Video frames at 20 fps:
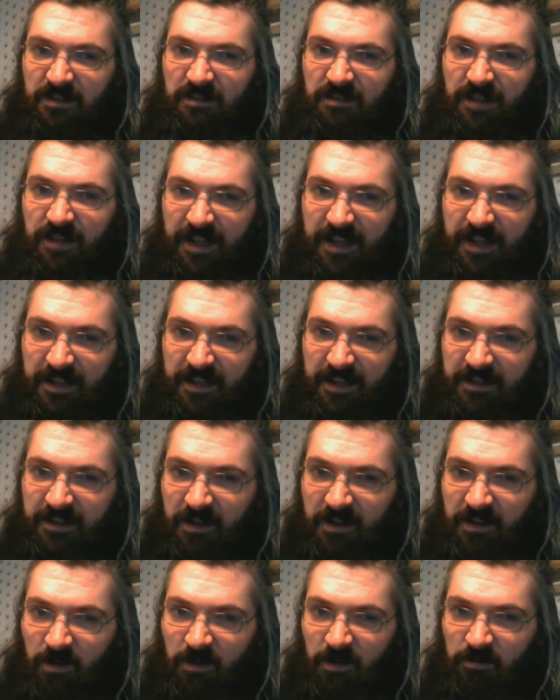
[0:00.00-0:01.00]
Like, you
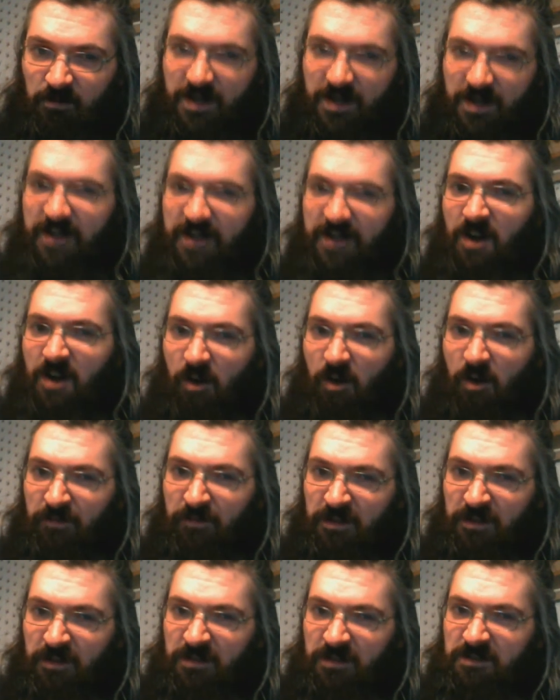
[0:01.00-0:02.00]
know, read it
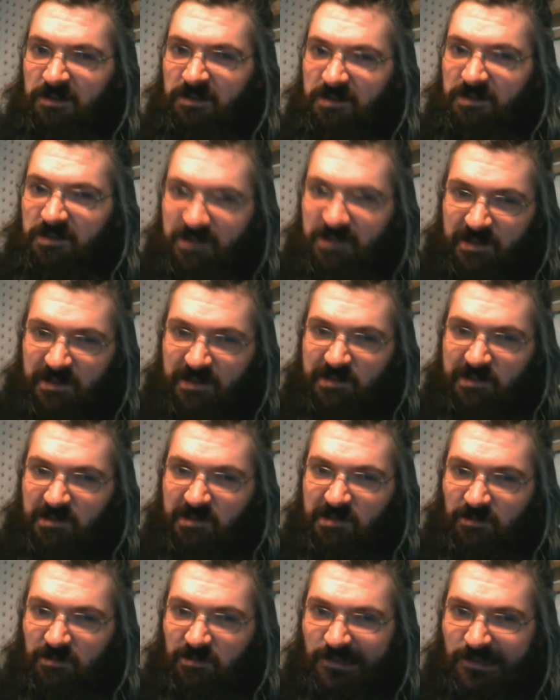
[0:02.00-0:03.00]
over
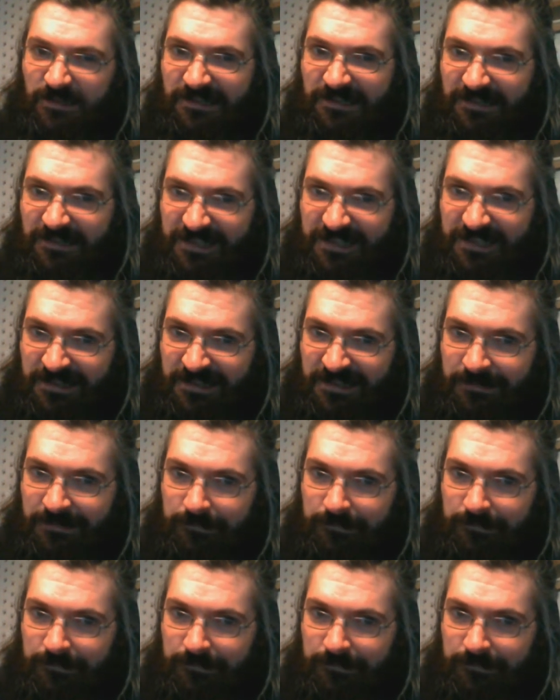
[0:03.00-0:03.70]
quickly.